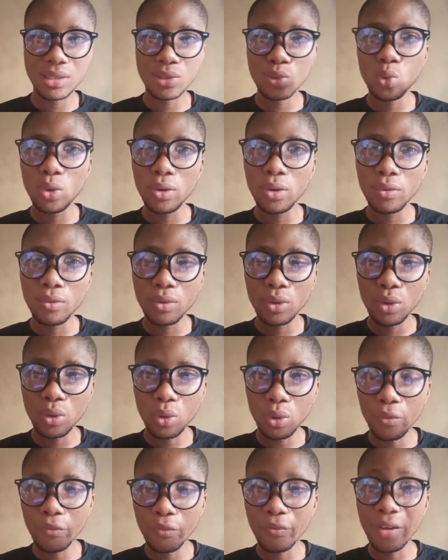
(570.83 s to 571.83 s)
12
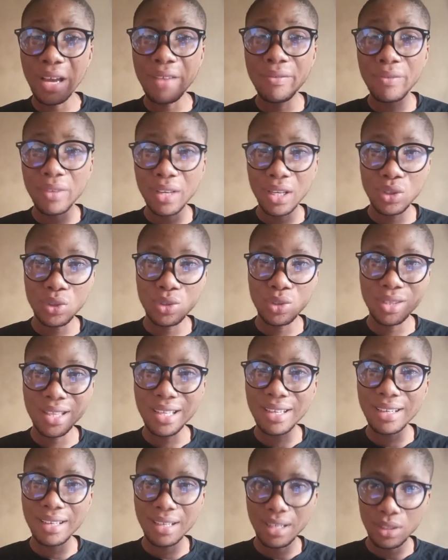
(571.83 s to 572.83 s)
or 5 years or 3
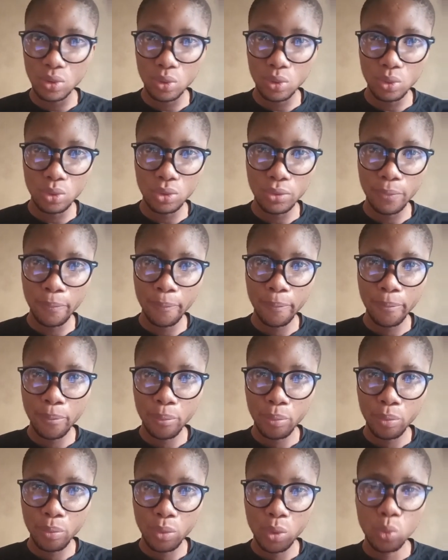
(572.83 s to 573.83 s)
years old
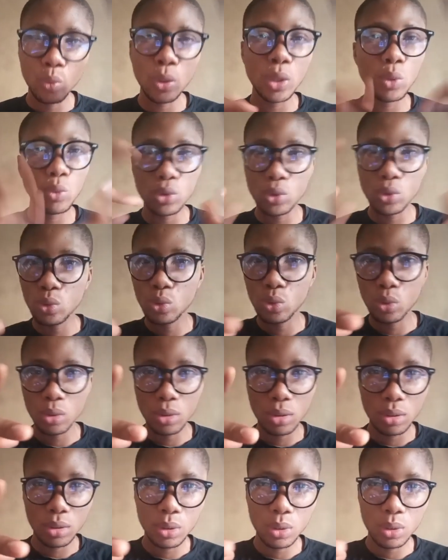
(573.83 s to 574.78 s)
when you want to cook.